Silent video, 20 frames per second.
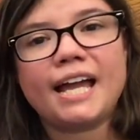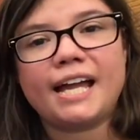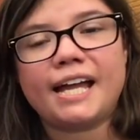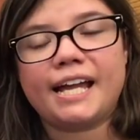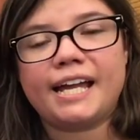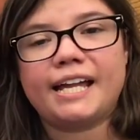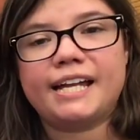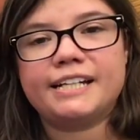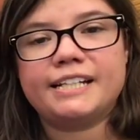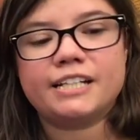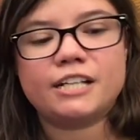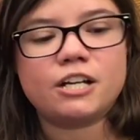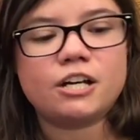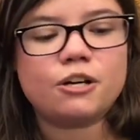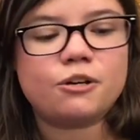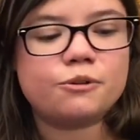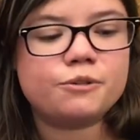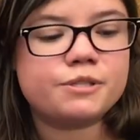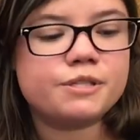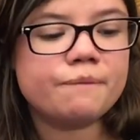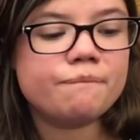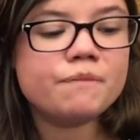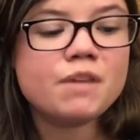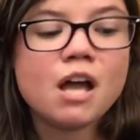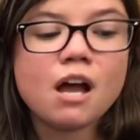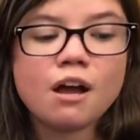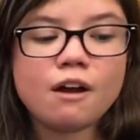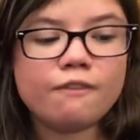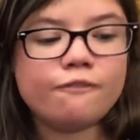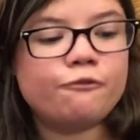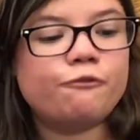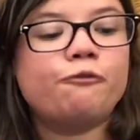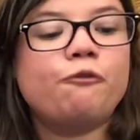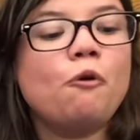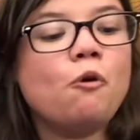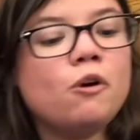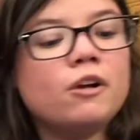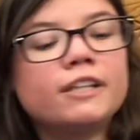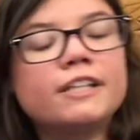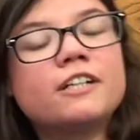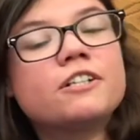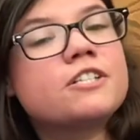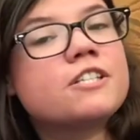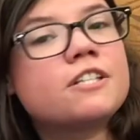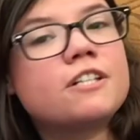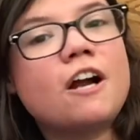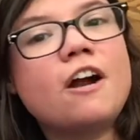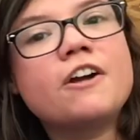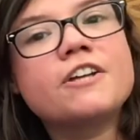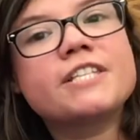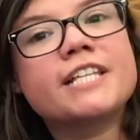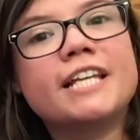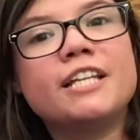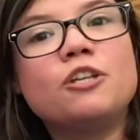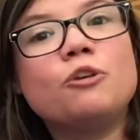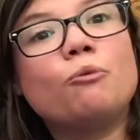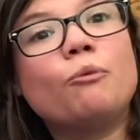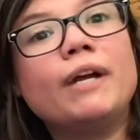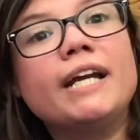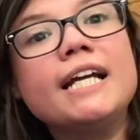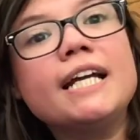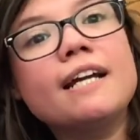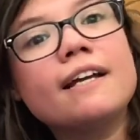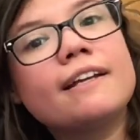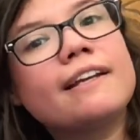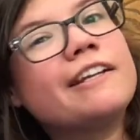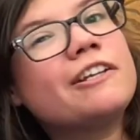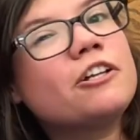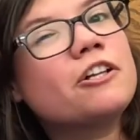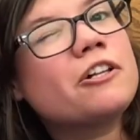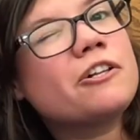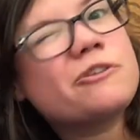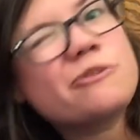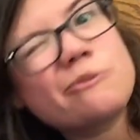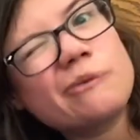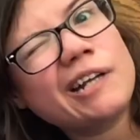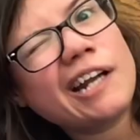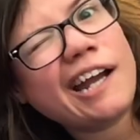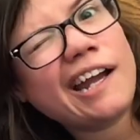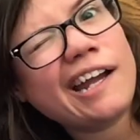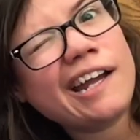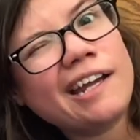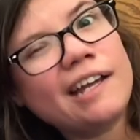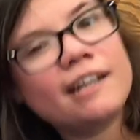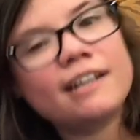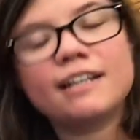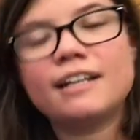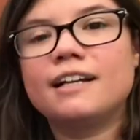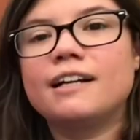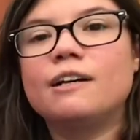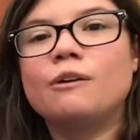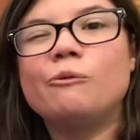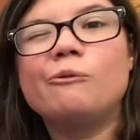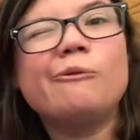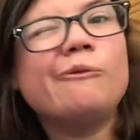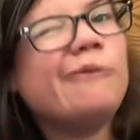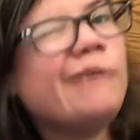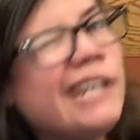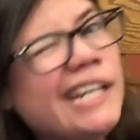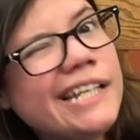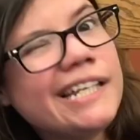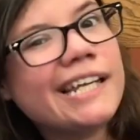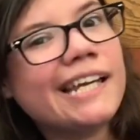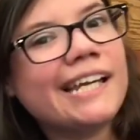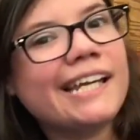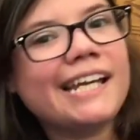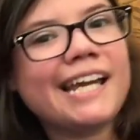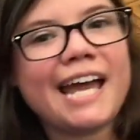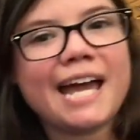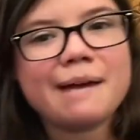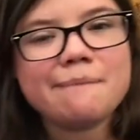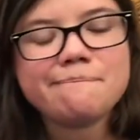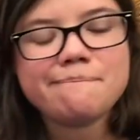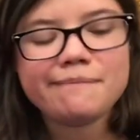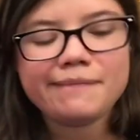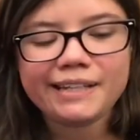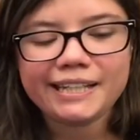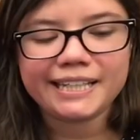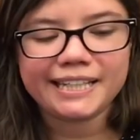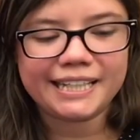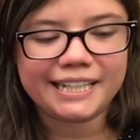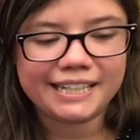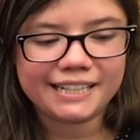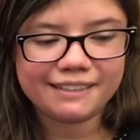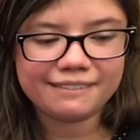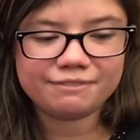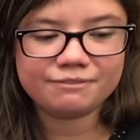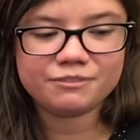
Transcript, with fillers: And it goes, four little stars. Can you wink? Can you close one eye? winking at me.